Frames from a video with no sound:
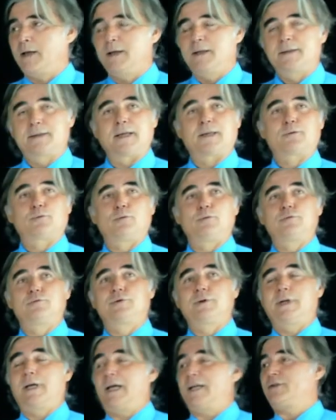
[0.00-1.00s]

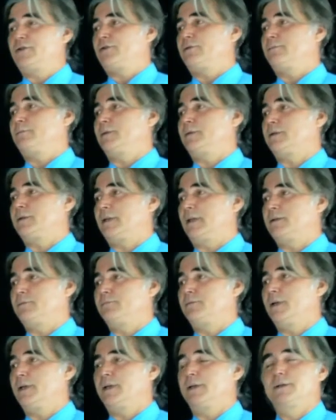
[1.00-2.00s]
technology achievements, and
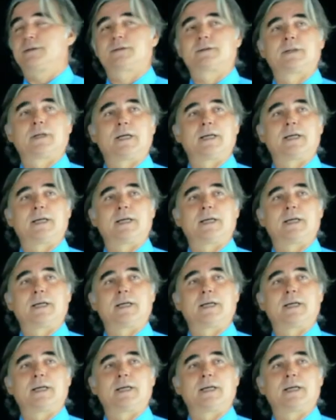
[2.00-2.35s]
various